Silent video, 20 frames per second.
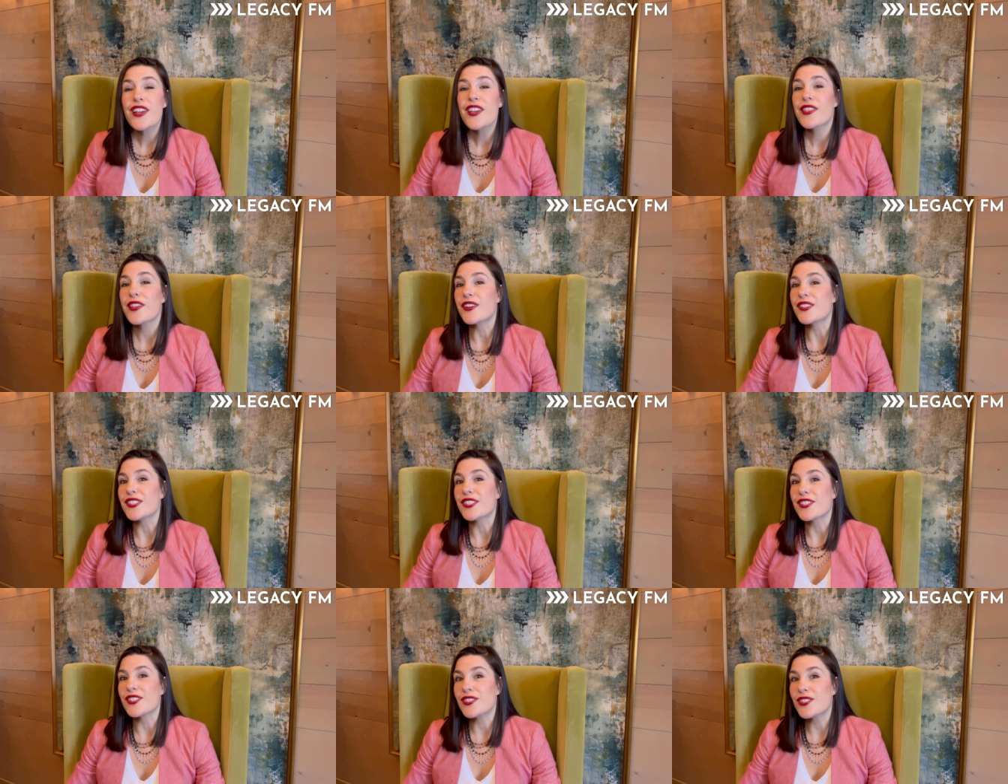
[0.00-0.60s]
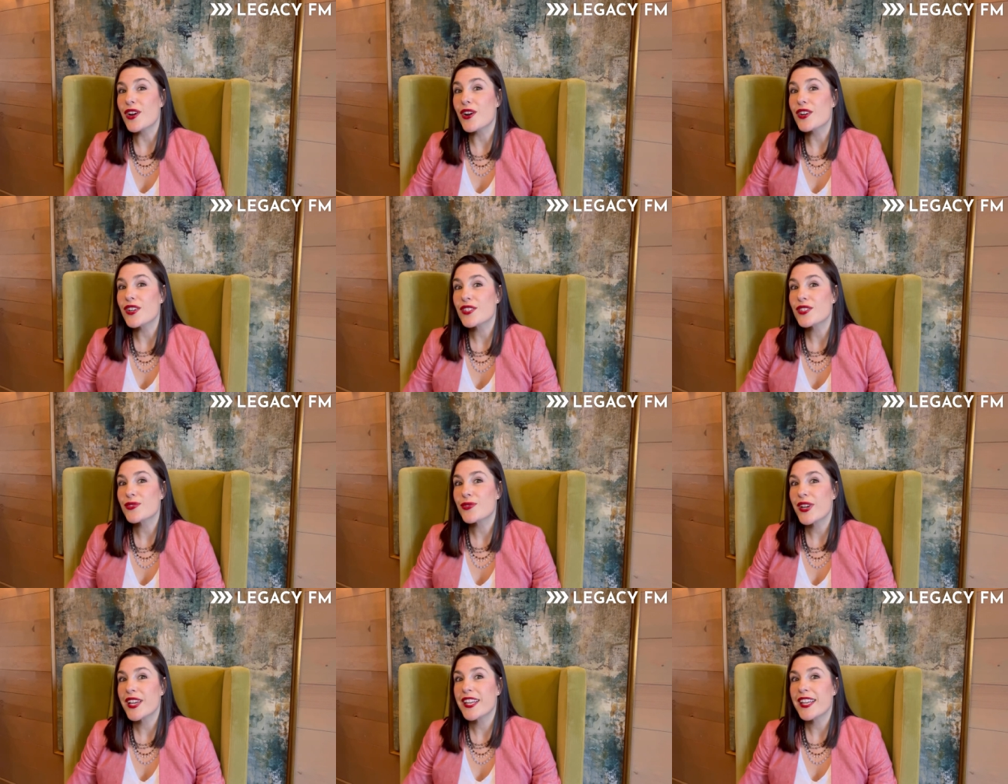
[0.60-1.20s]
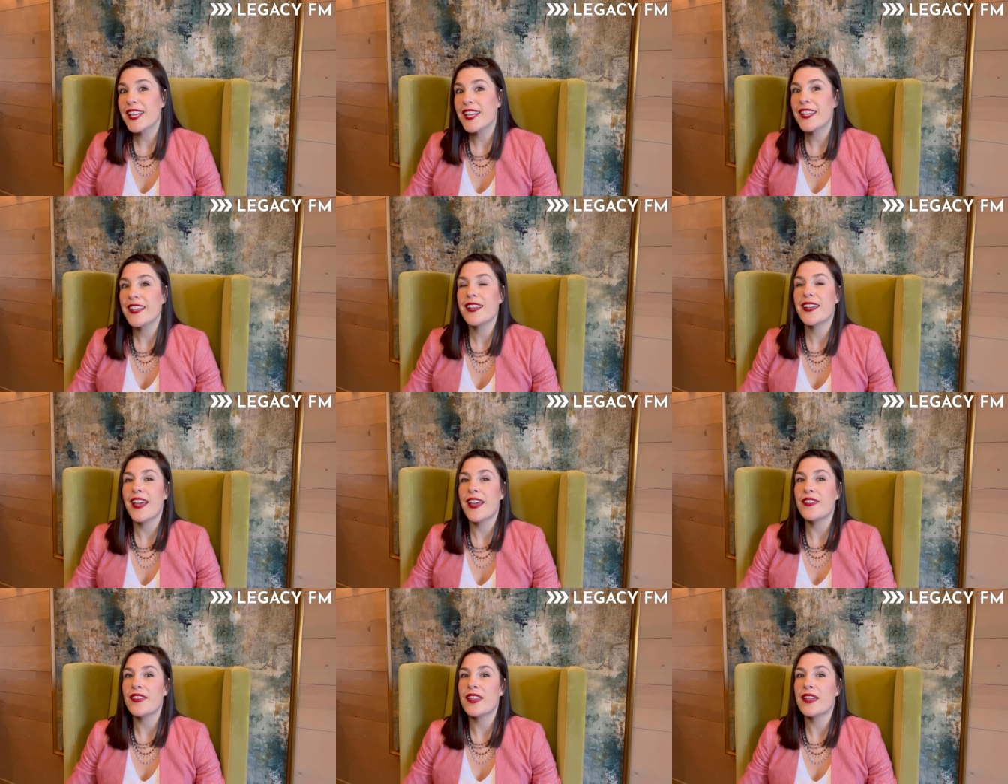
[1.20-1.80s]
There's a stars rating,
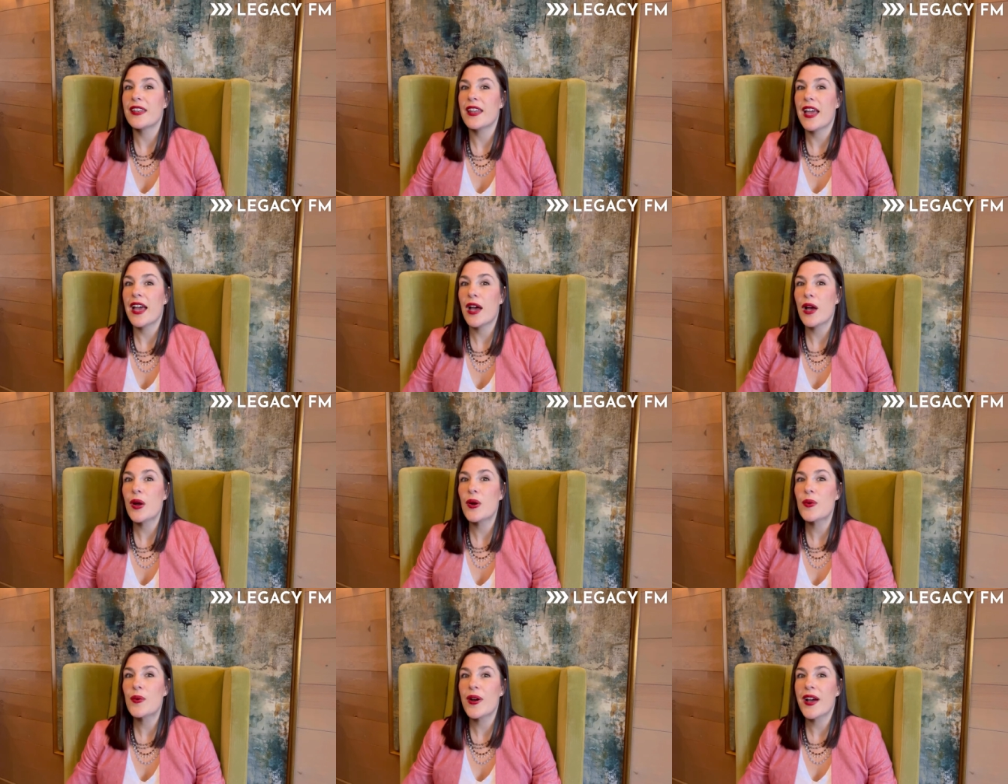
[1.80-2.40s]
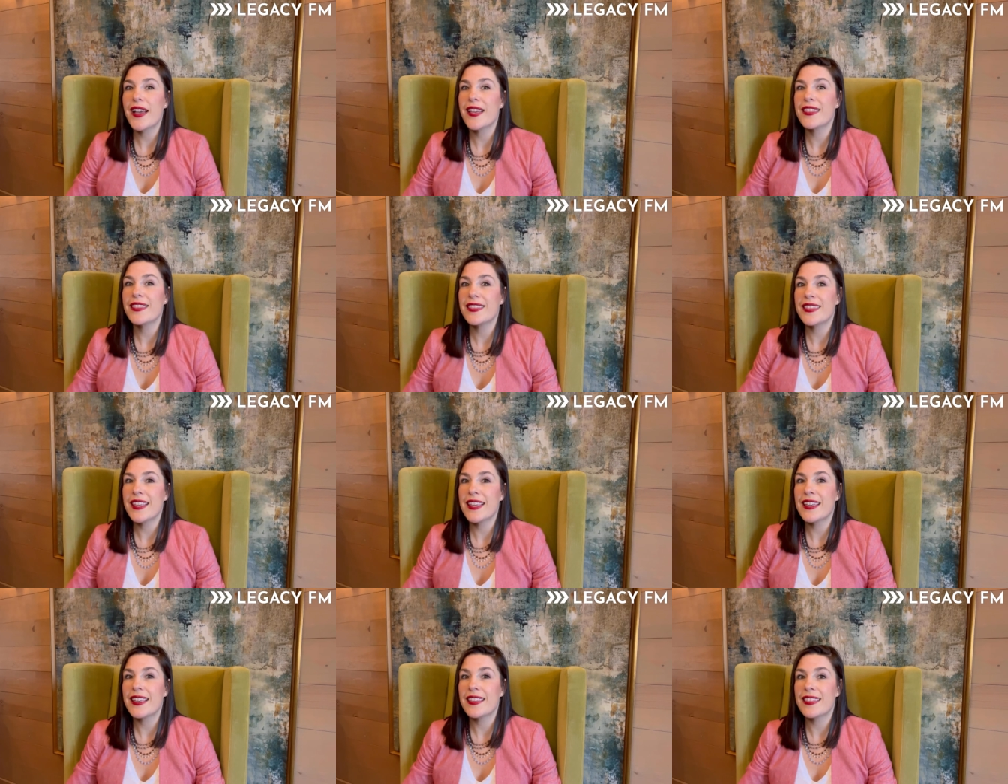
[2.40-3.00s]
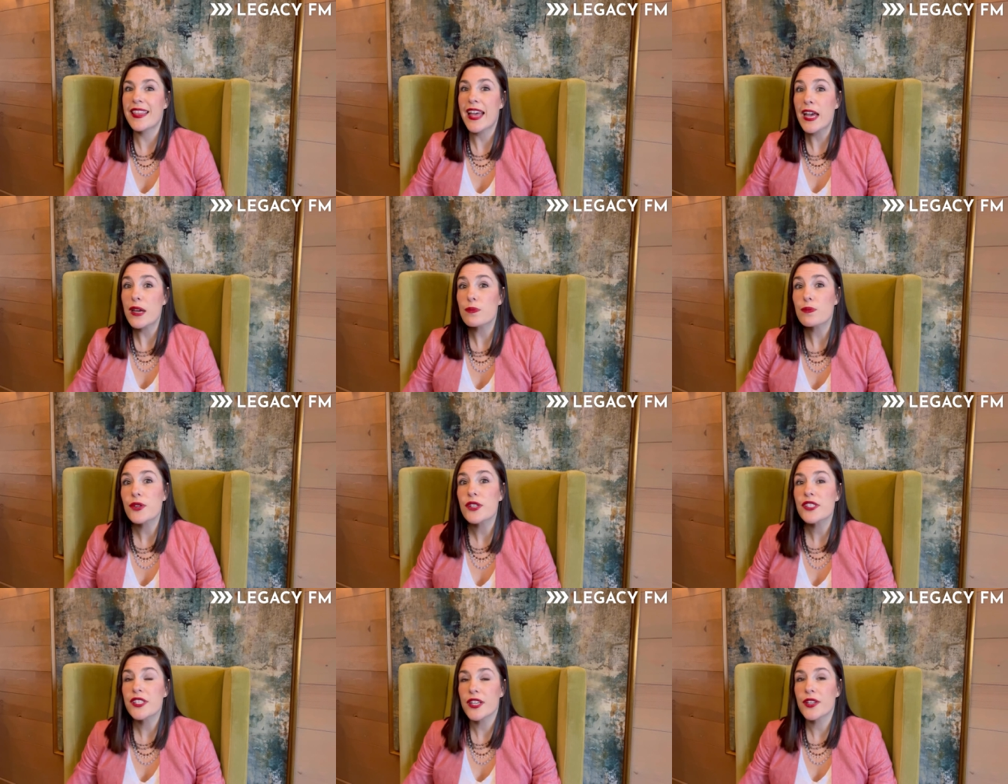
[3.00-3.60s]
and then how I think that
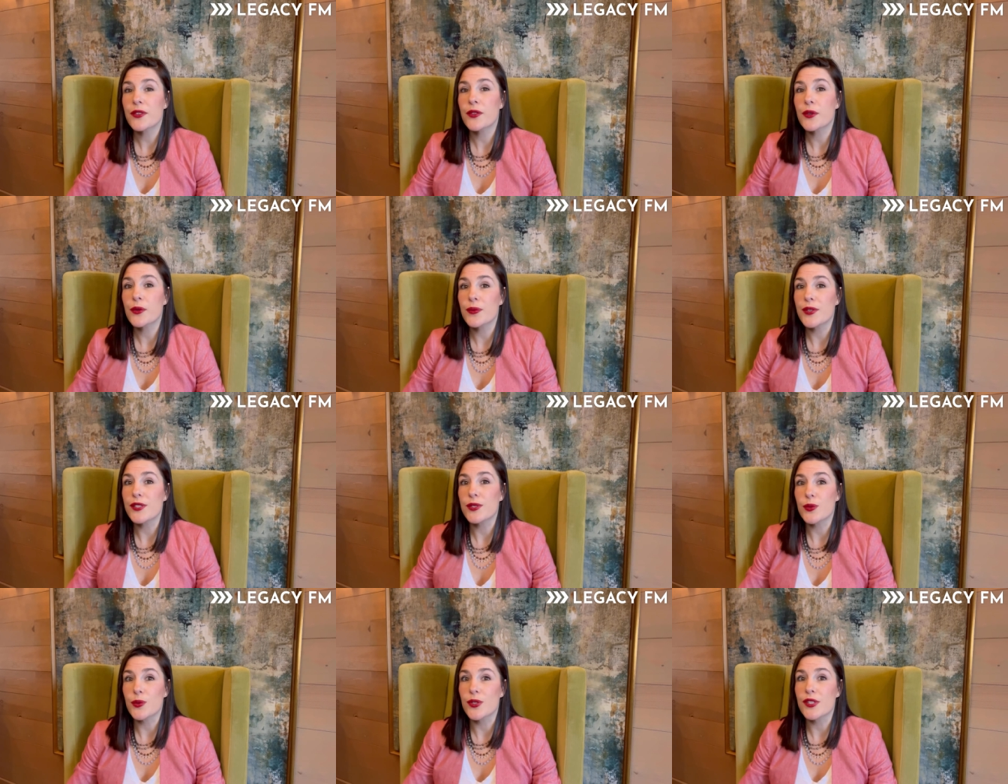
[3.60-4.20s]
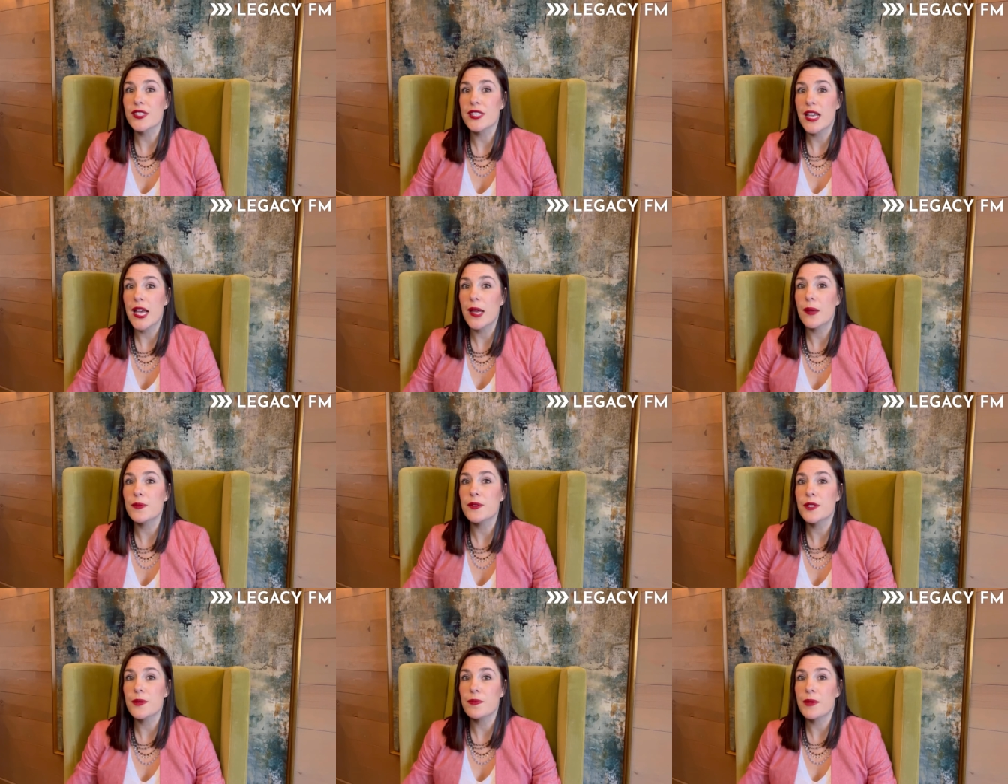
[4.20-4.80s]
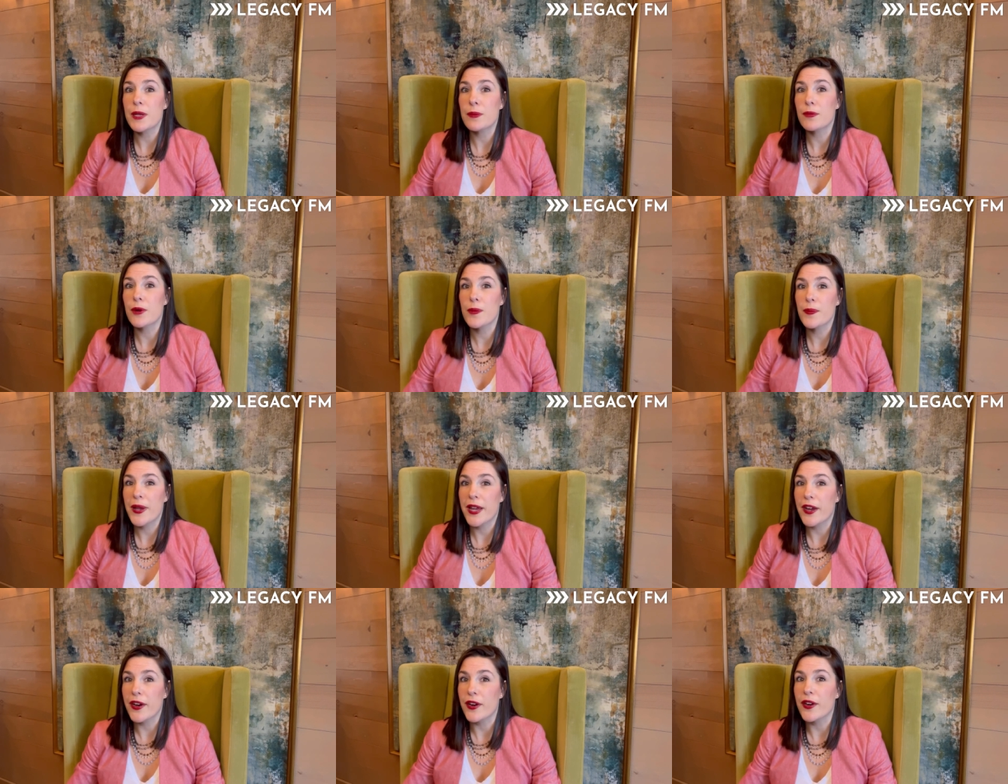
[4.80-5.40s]
particular resource helped me
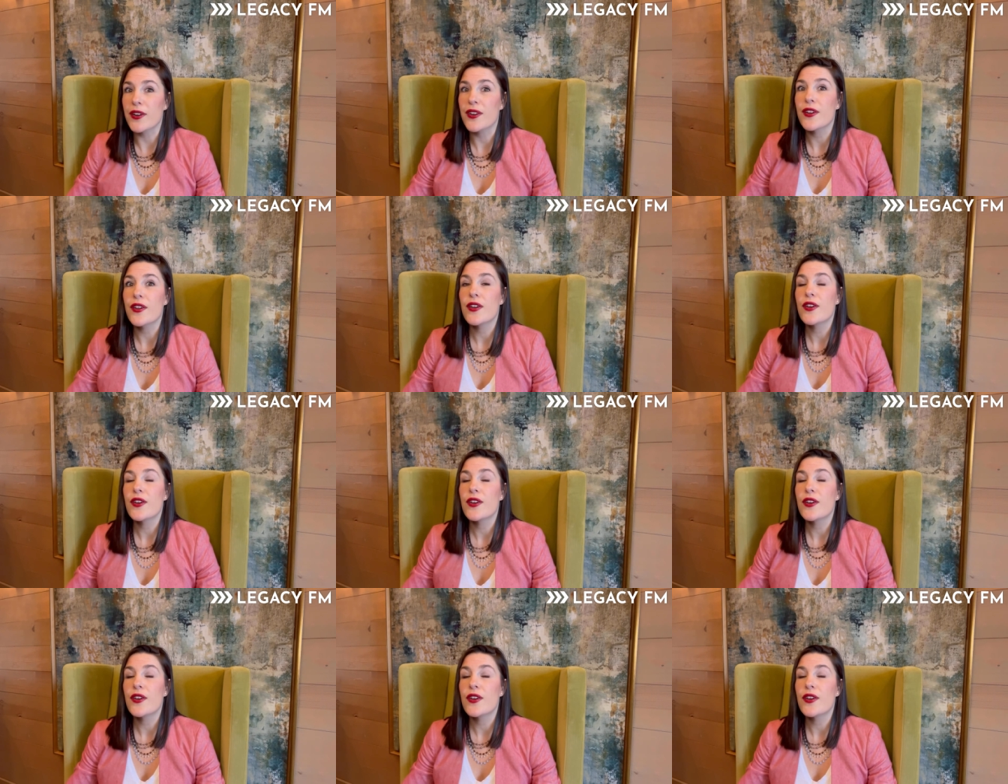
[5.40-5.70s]
prepare